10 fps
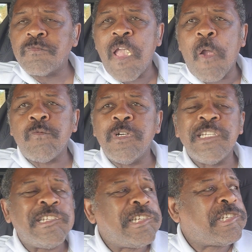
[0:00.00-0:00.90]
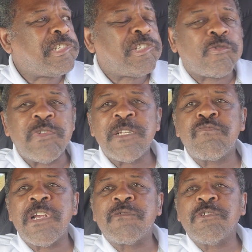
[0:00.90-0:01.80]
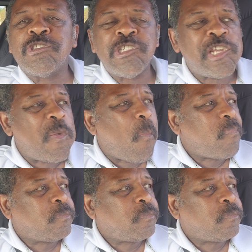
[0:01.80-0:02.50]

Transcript: I wanted to get this quick breakfast in